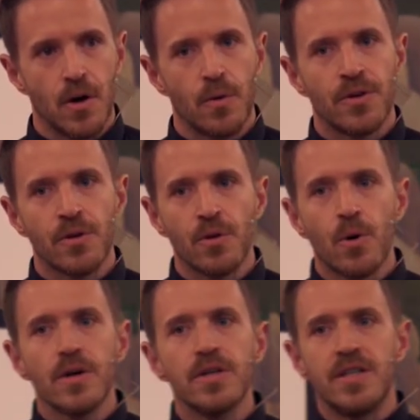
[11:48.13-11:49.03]
What the
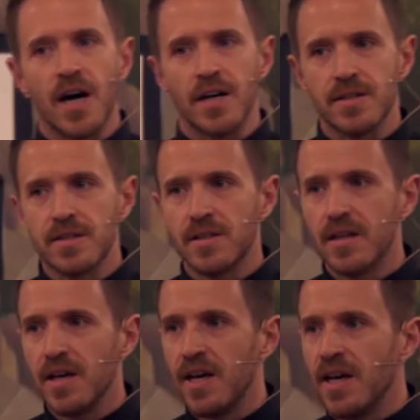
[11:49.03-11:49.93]
Lord does
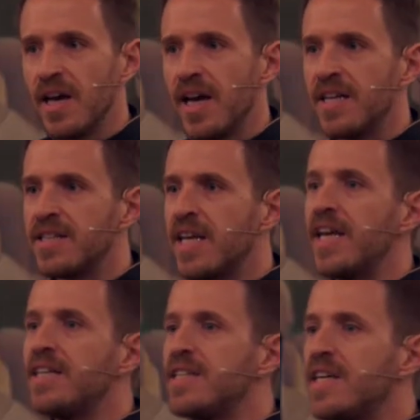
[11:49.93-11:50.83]
is
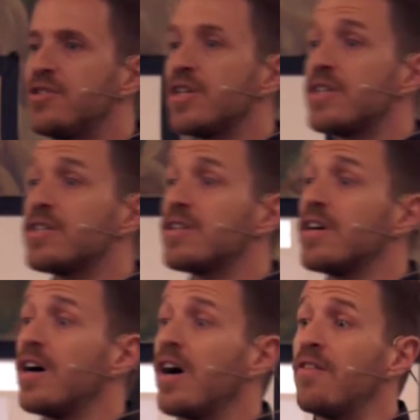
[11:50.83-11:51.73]
He teaches
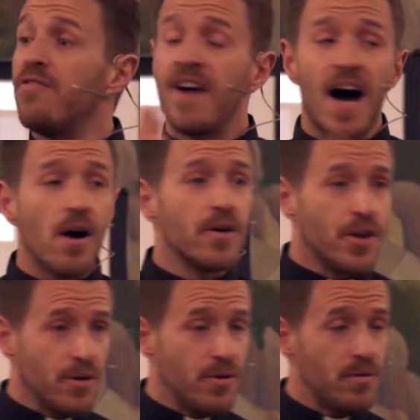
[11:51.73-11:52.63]
a
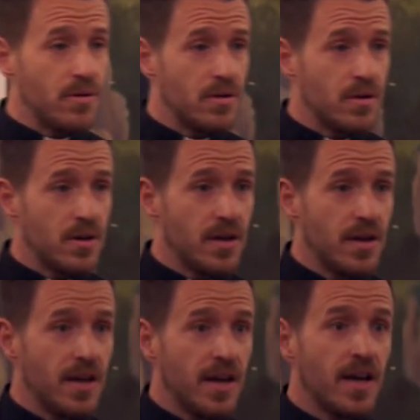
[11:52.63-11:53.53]
value,
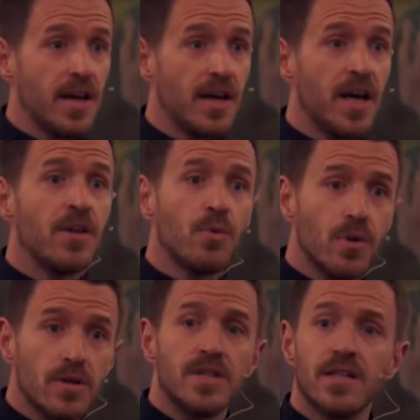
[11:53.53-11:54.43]
and the
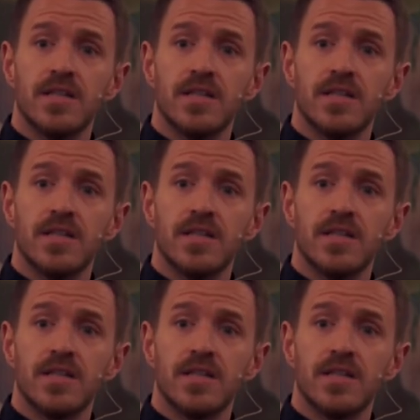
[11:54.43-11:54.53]
world does